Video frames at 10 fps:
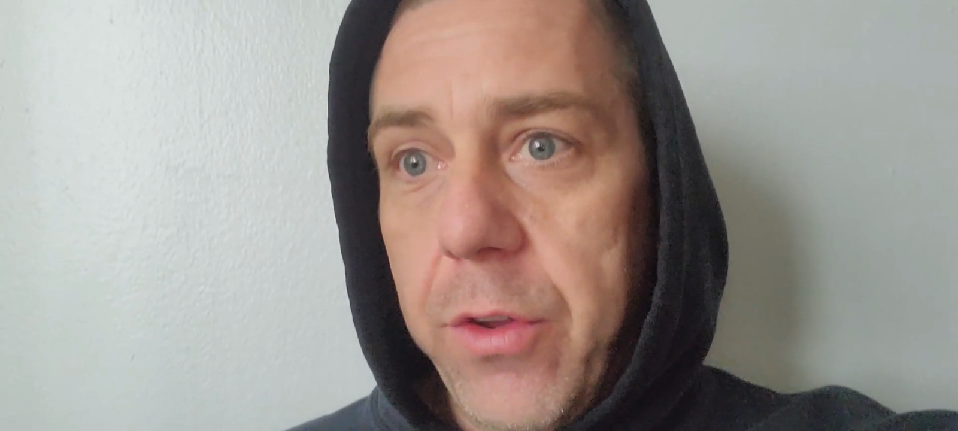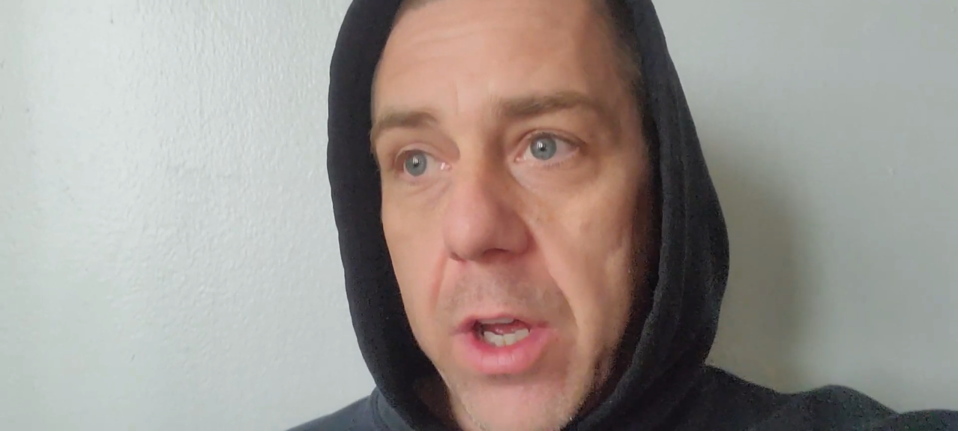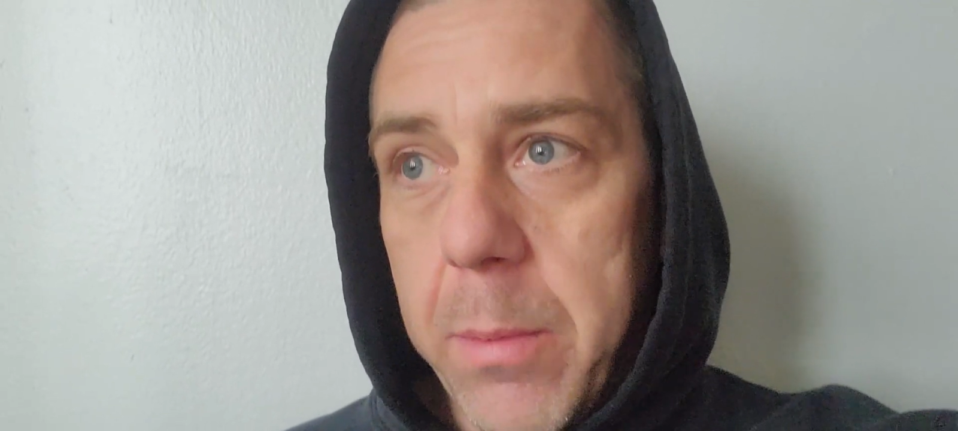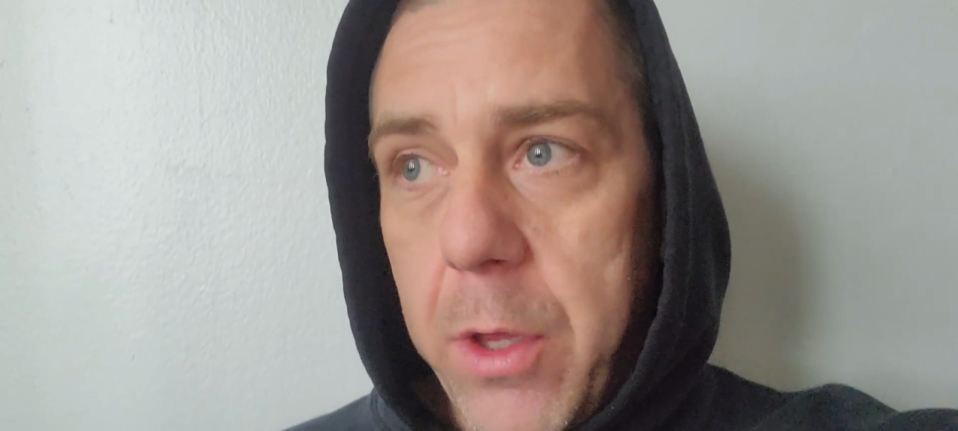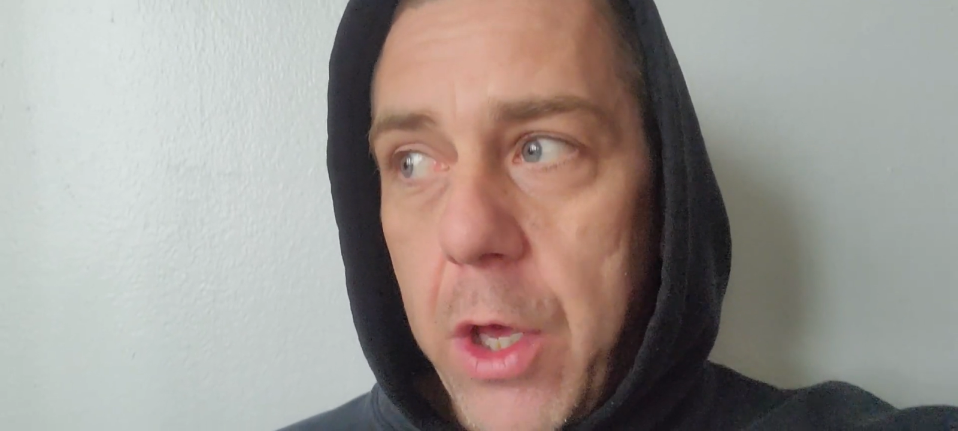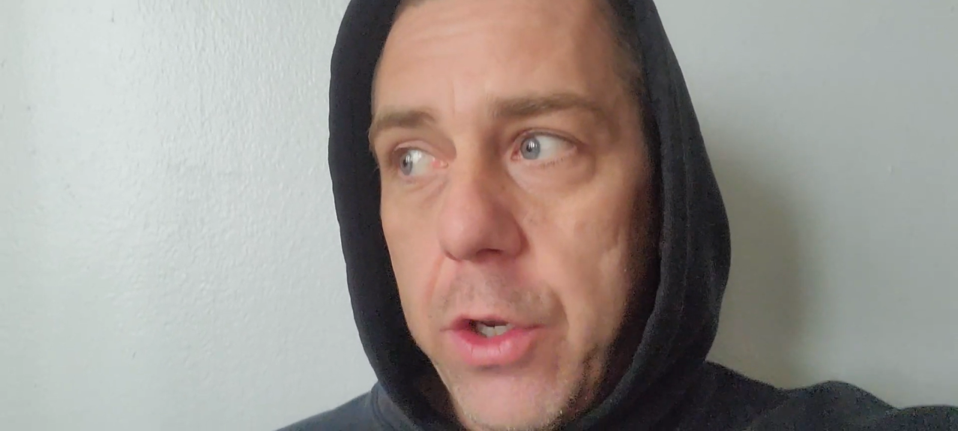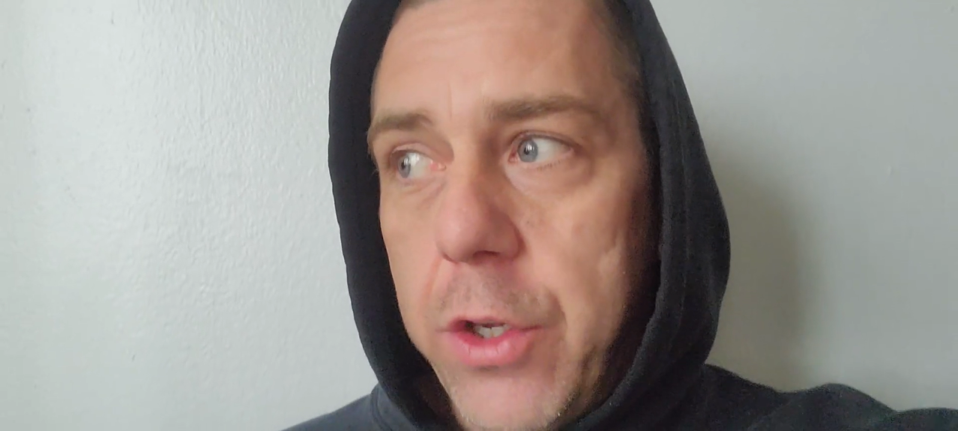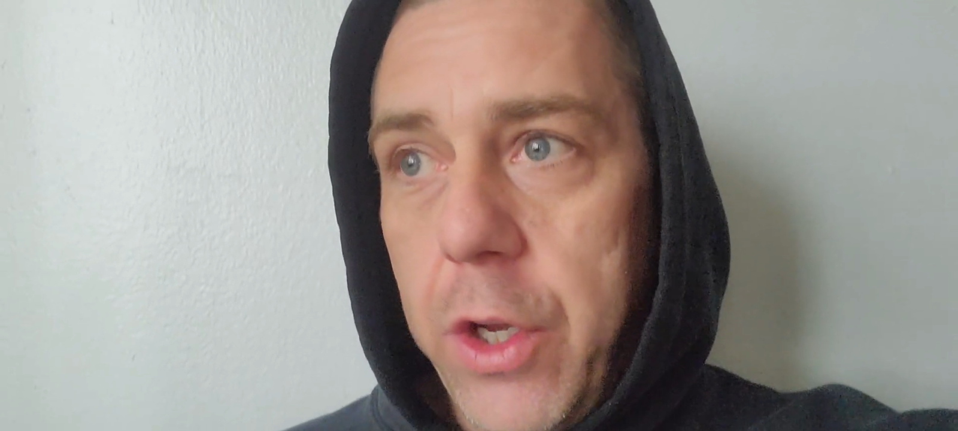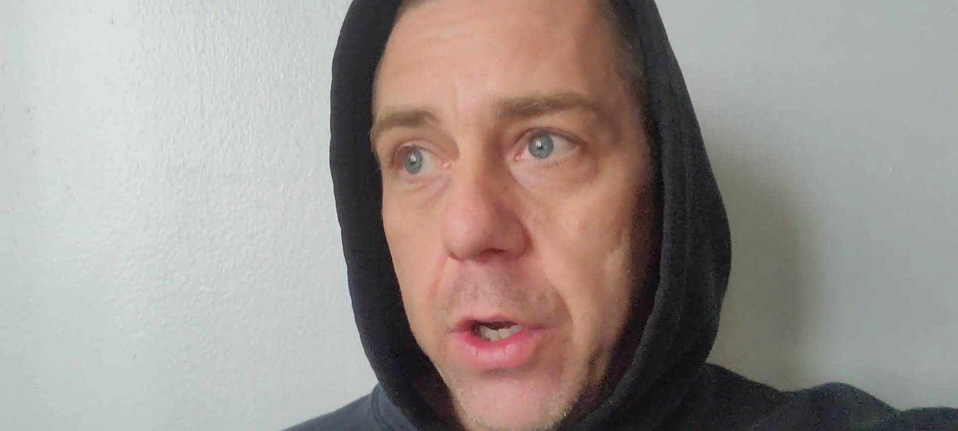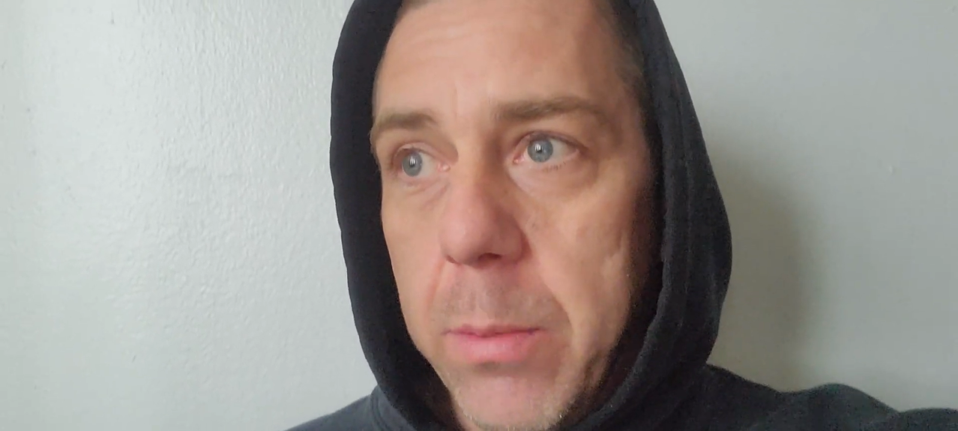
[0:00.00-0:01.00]
you gotta be
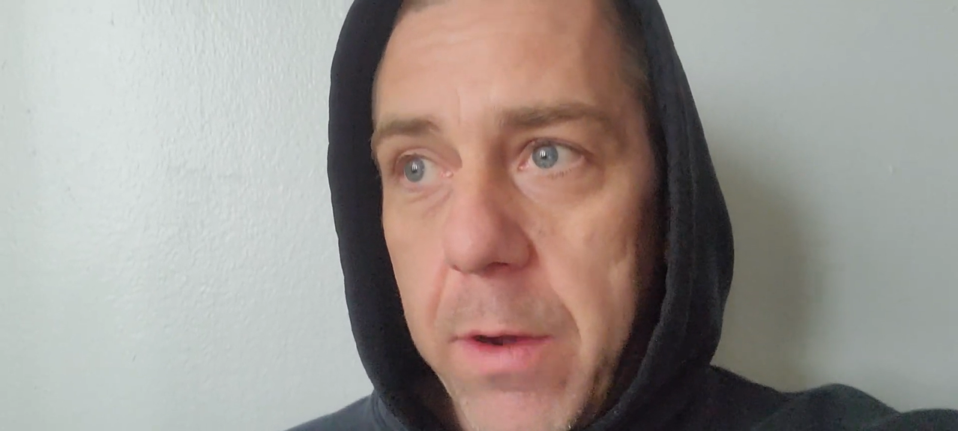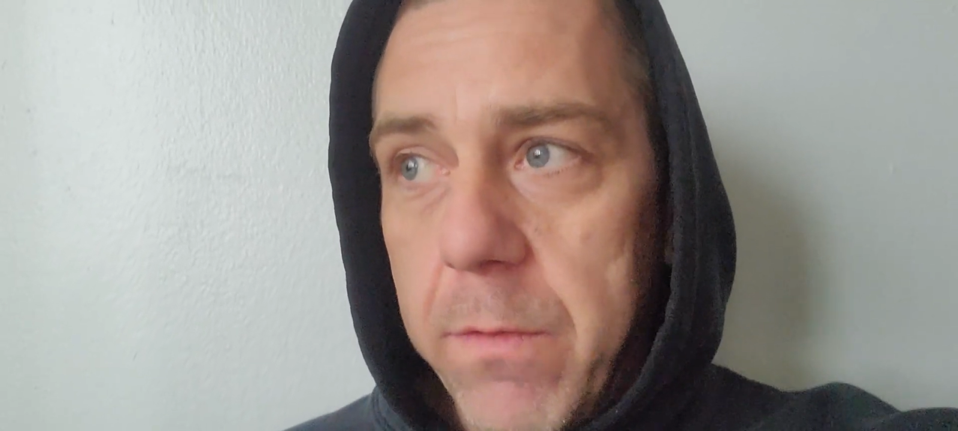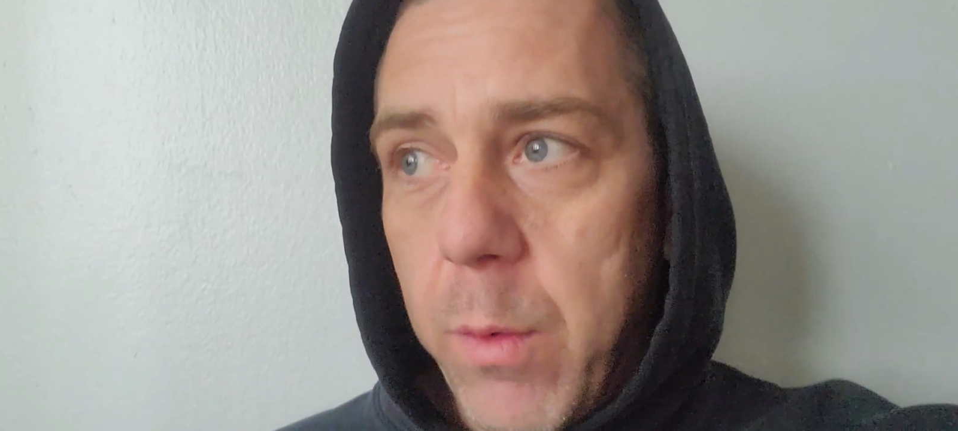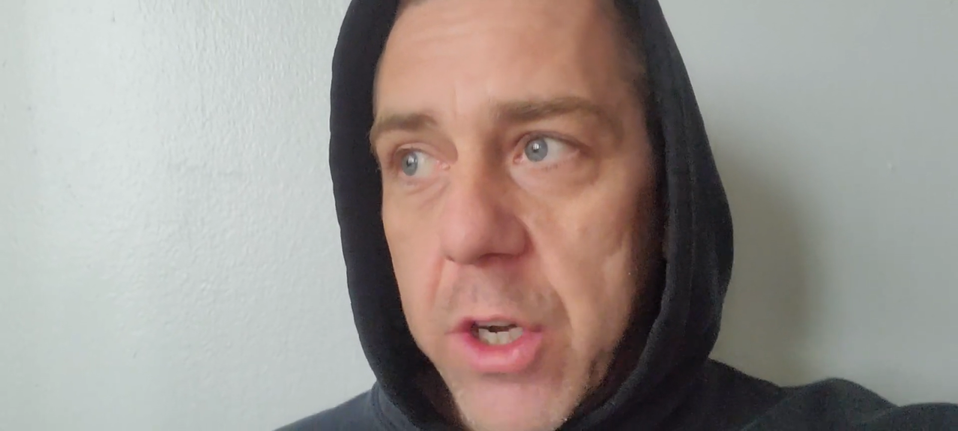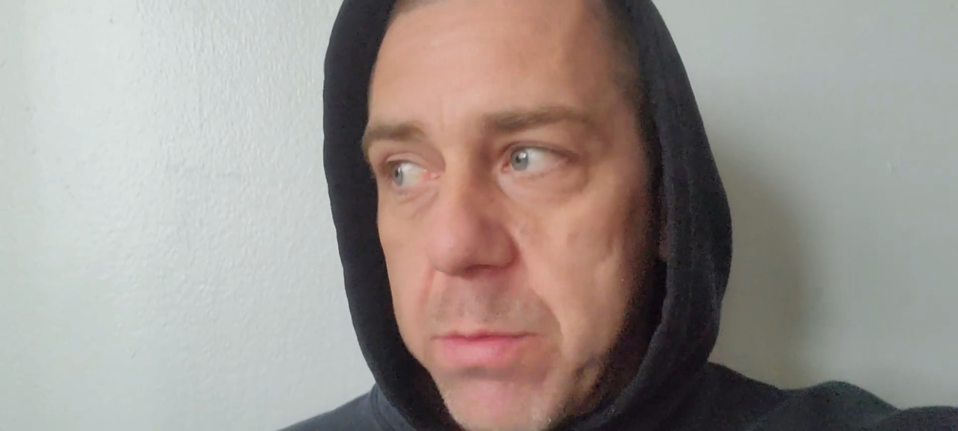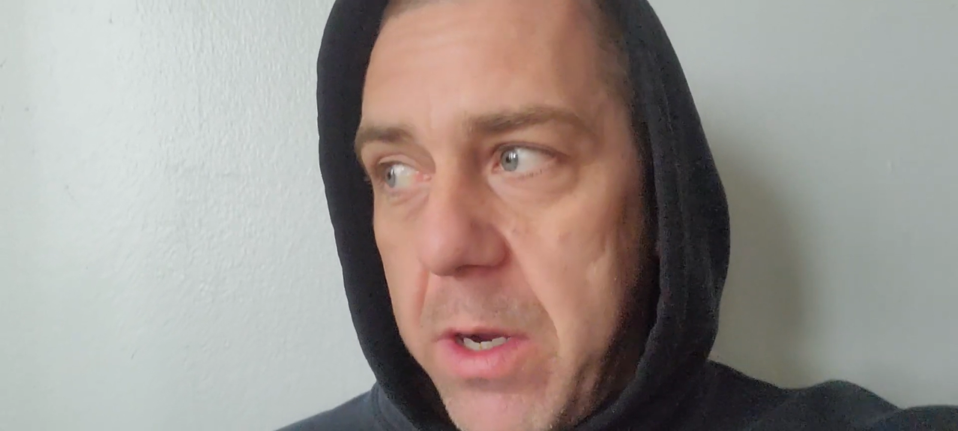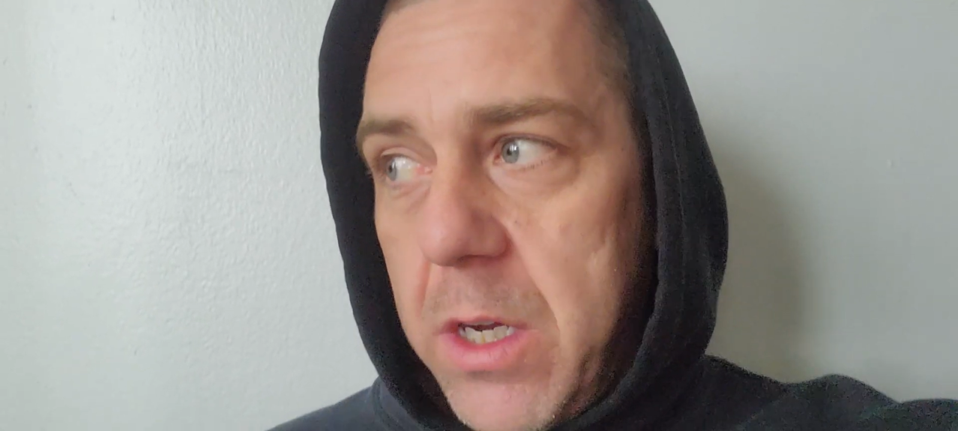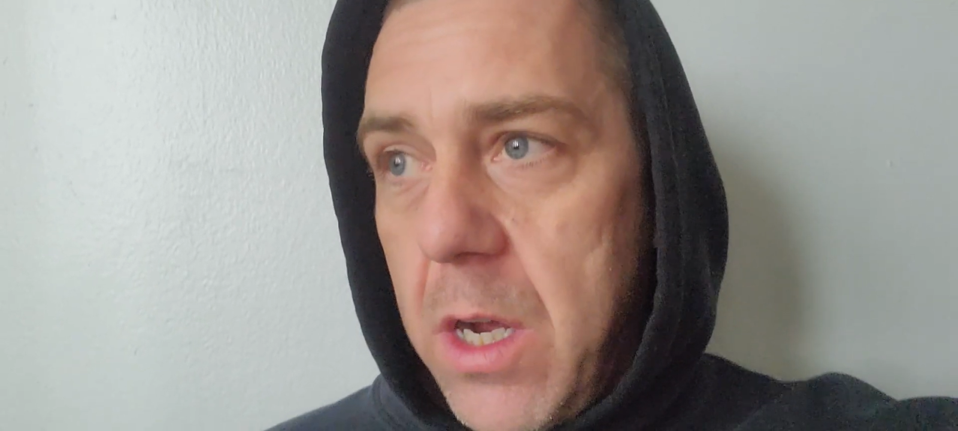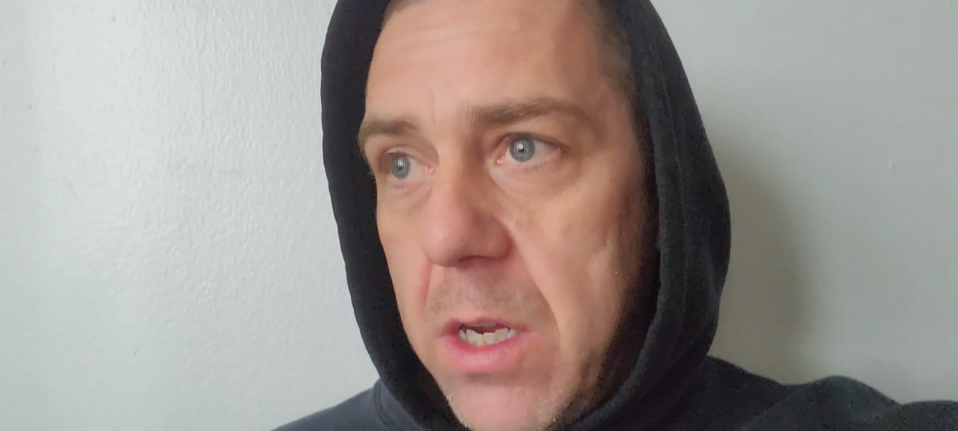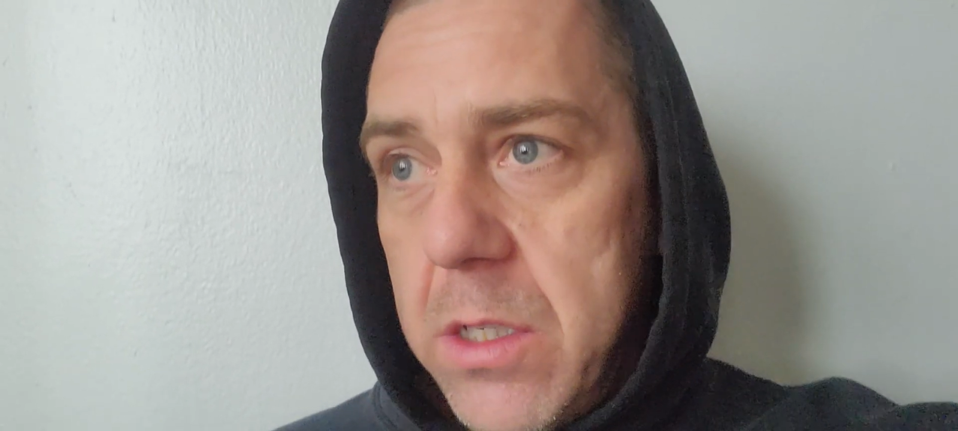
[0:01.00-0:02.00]
18 and above to watch my
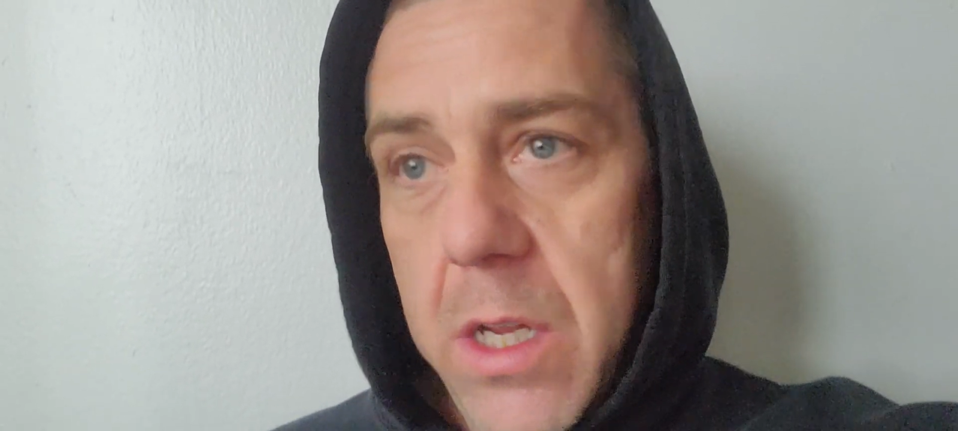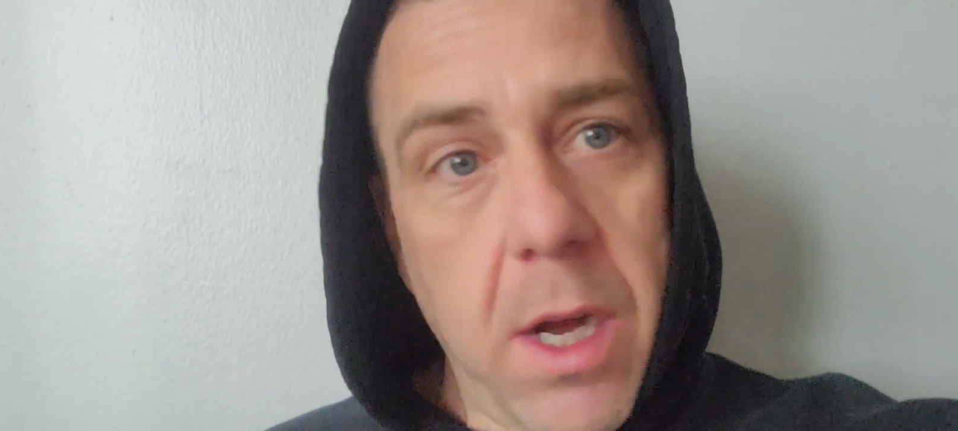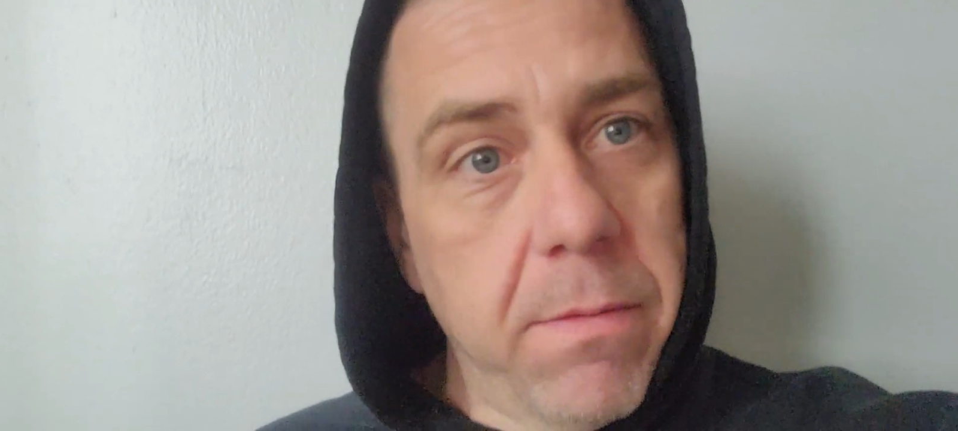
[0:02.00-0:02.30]
content.